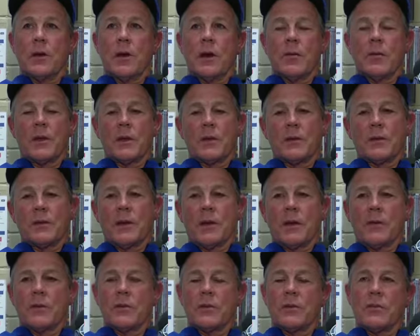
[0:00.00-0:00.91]
Well, I mean,
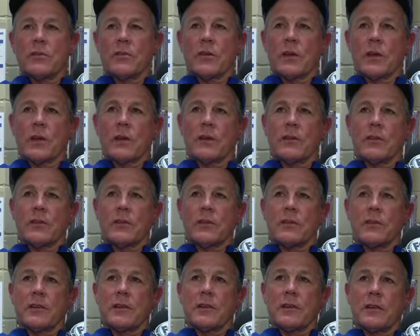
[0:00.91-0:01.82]
yeah, when you strike out
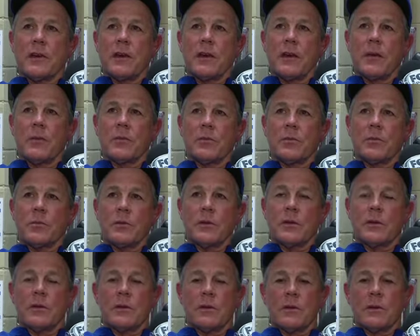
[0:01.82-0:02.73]
16 times,
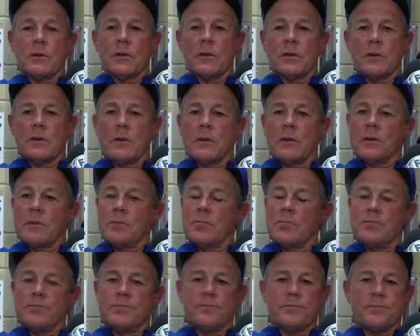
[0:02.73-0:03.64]
but
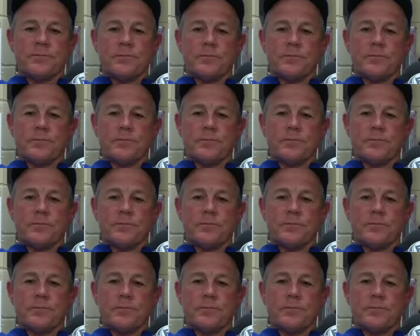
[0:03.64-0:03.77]
um,